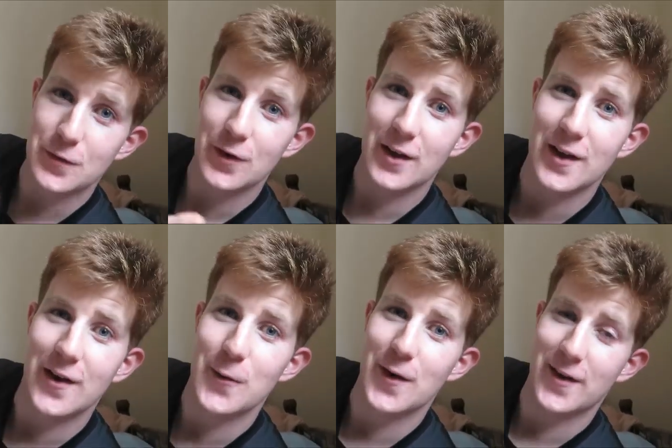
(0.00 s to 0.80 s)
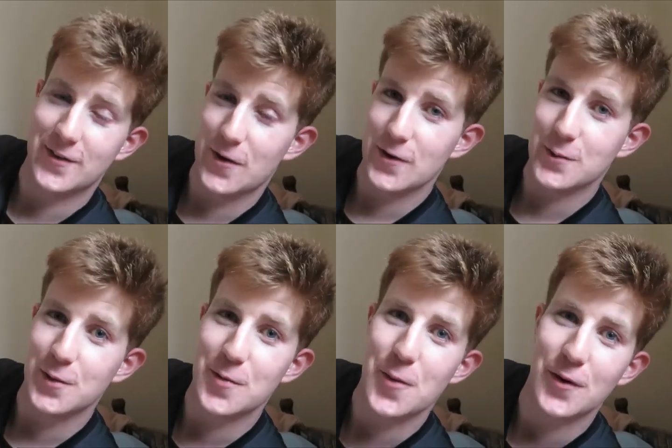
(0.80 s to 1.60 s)
funny how I talked about
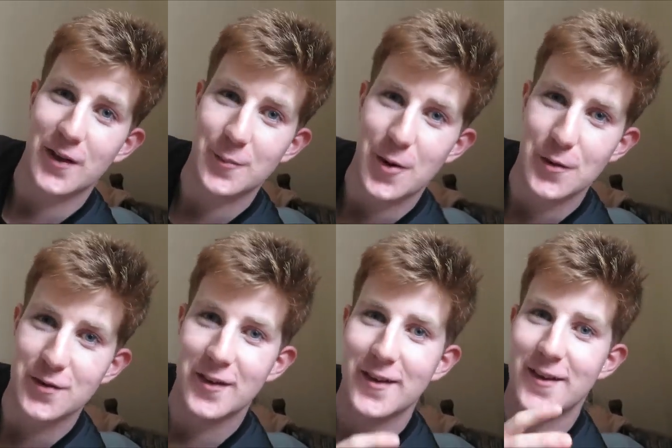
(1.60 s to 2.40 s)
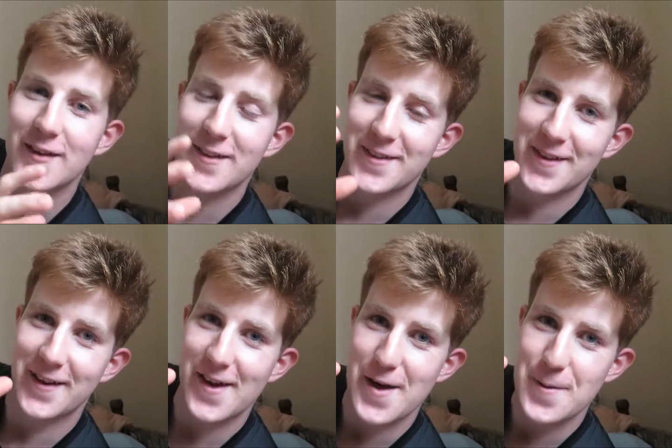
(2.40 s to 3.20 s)
this morning about the
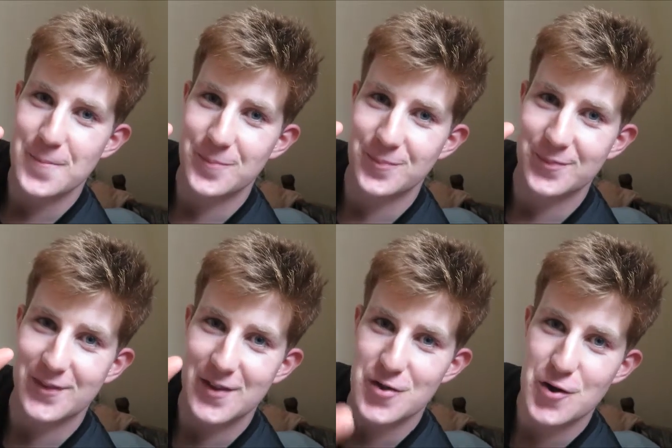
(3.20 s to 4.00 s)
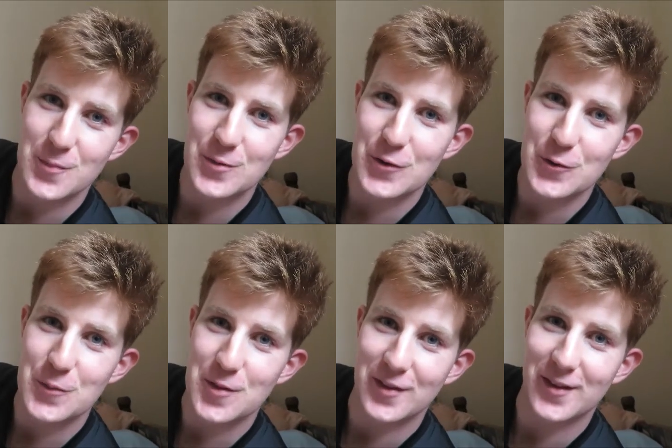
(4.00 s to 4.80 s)
gym
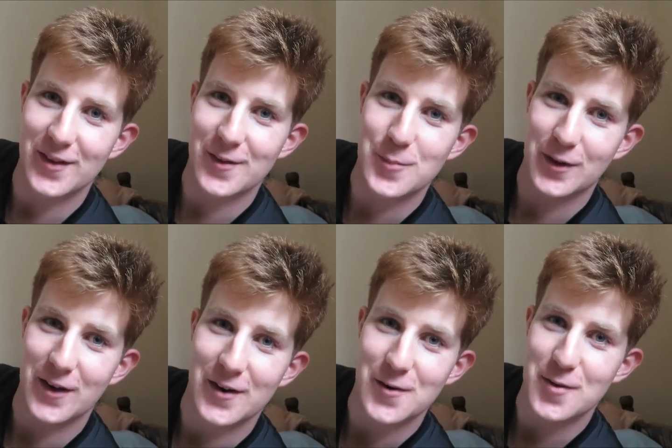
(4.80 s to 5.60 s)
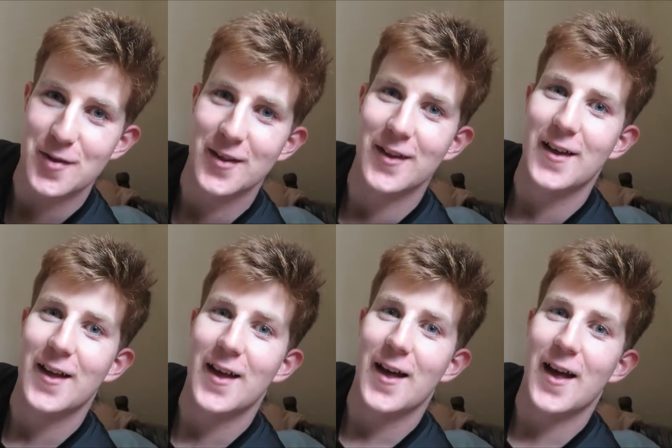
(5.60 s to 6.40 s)
noobs and the beginners,
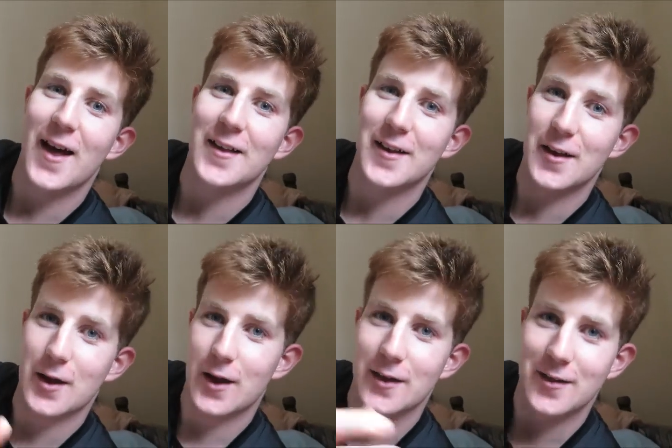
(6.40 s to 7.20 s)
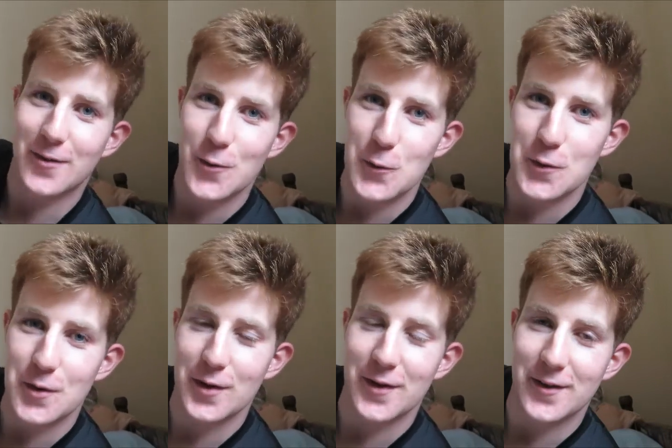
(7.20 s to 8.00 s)
and then I had 2 of
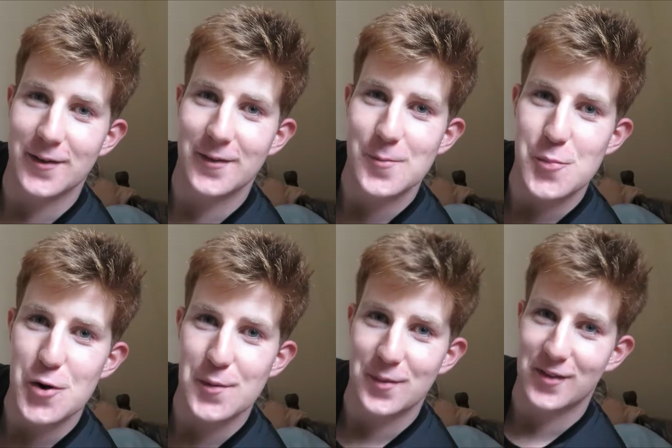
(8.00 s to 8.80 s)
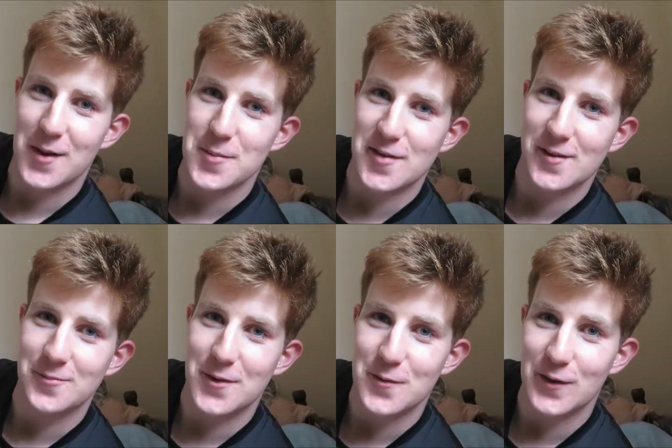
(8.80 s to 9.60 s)
the prime examples
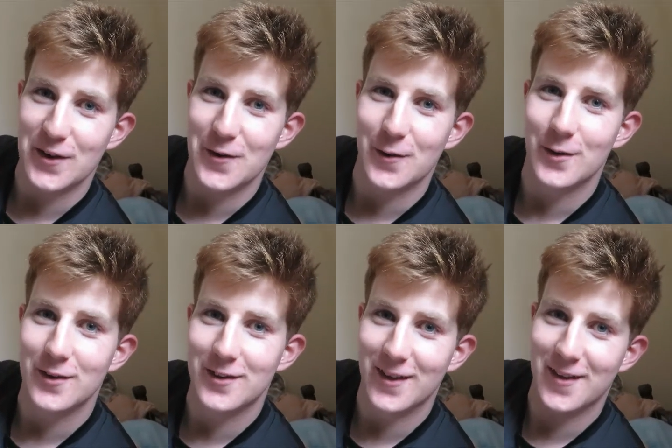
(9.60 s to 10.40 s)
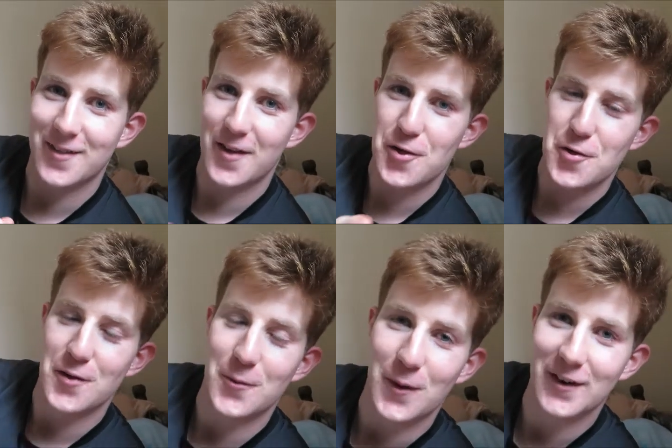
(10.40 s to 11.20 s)
helping me video the
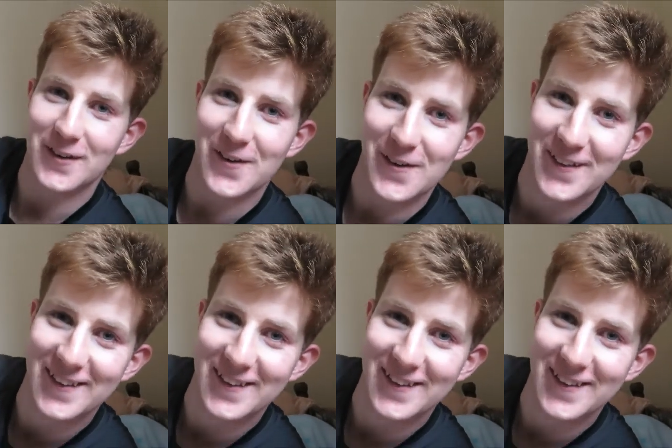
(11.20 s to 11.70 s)
session a while ago.